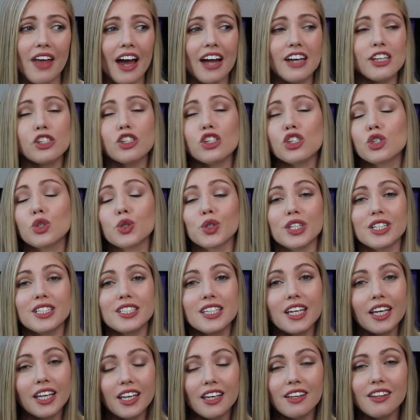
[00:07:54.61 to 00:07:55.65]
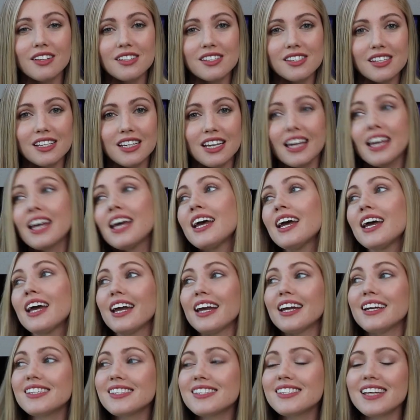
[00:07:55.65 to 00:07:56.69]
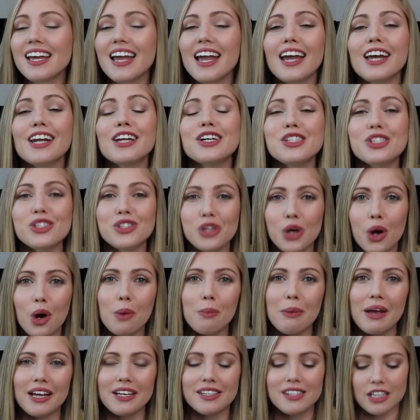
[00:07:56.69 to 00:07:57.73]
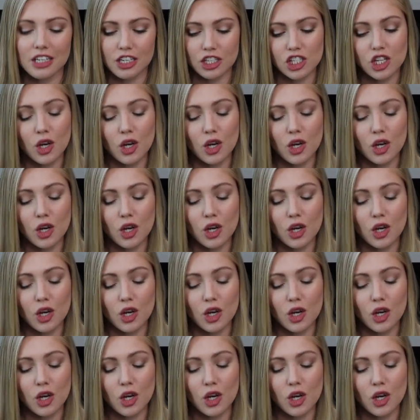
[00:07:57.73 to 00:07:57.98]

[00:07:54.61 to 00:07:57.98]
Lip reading: that is just ridiculously insane, so amazing.